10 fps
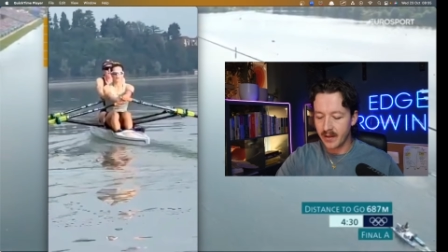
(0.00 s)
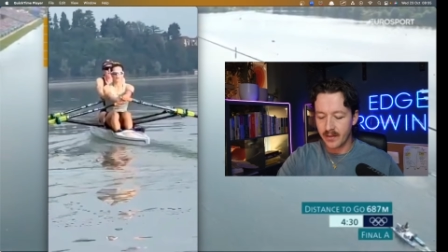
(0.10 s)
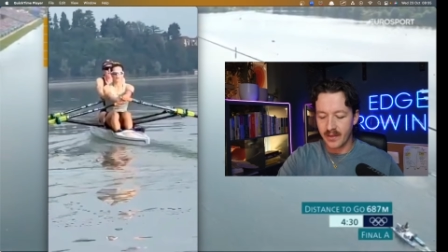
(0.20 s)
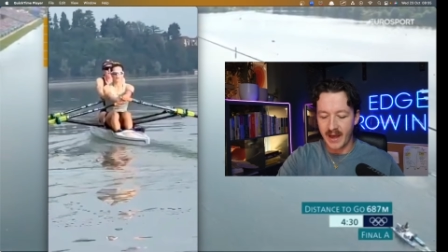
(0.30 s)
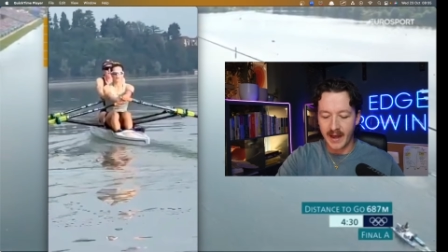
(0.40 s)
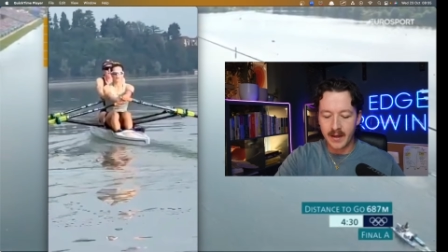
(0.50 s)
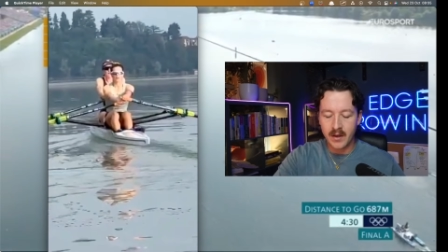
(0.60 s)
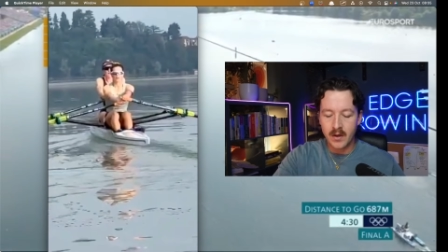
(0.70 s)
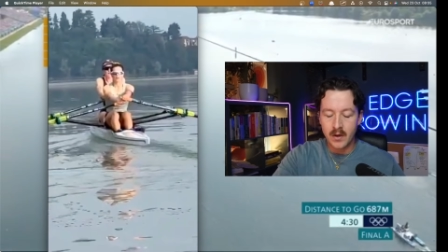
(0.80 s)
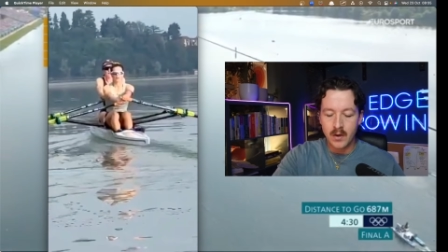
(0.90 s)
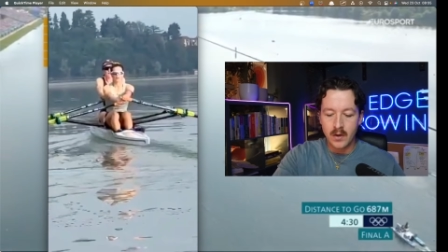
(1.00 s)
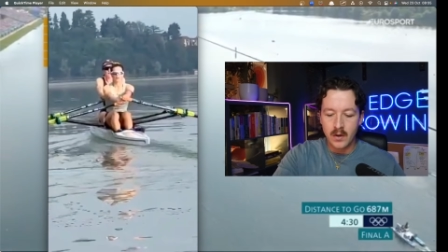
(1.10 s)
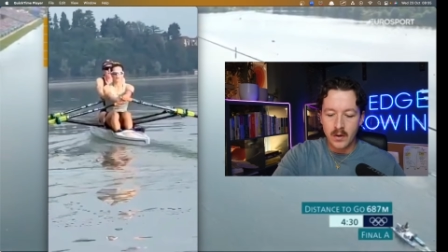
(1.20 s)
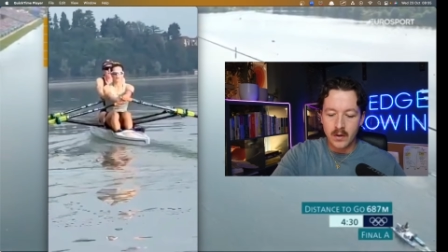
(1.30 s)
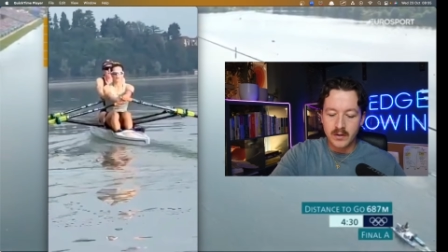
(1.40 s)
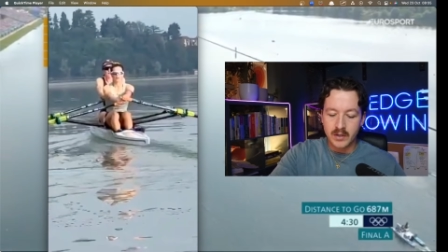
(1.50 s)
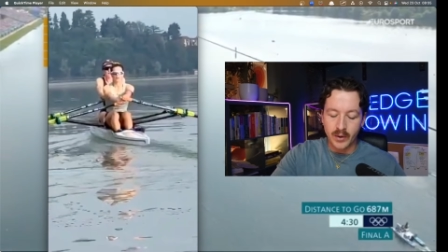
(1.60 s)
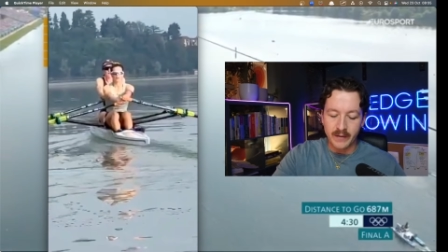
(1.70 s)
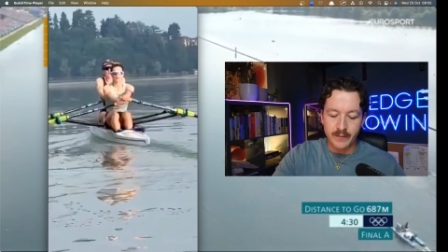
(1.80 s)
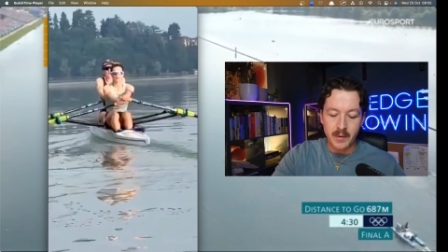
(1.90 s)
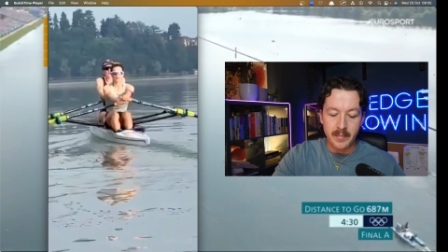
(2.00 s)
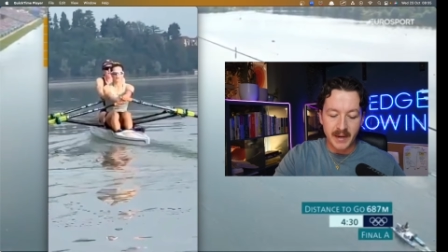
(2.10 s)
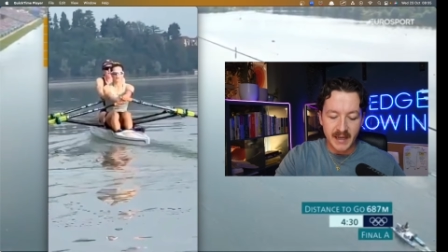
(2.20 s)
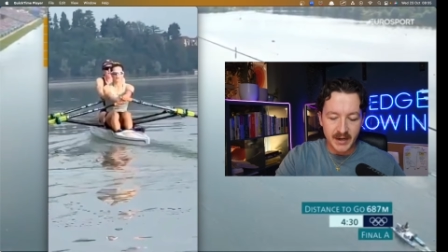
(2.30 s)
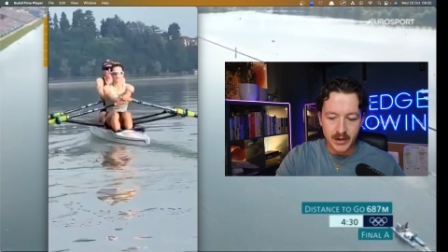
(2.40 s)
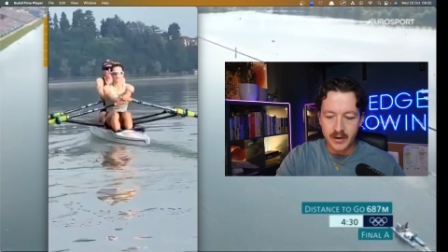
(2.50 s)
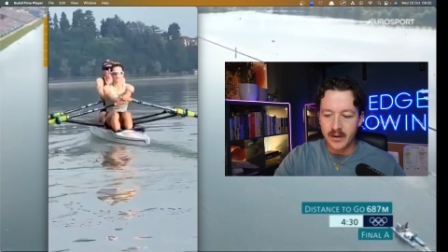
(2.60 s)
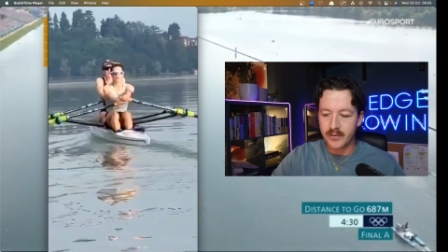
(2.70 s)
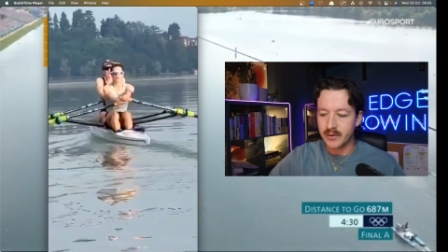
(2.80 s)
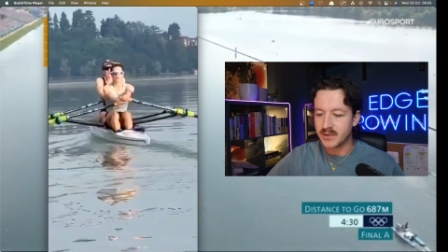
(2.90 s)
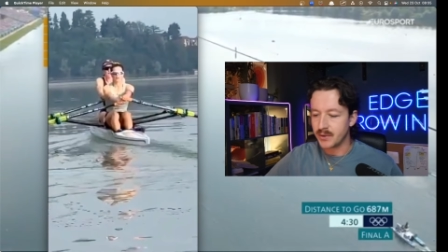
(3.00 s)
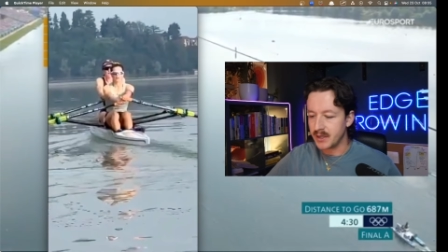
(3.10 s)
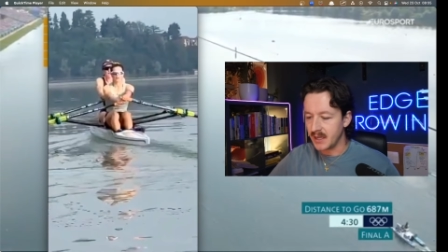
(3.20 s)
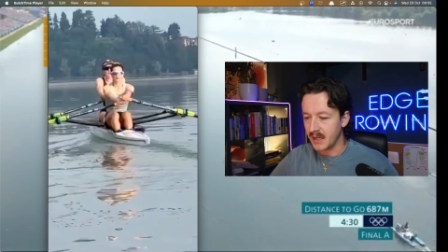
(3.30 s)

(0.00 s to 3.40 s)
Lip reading: That going from a beginner through to an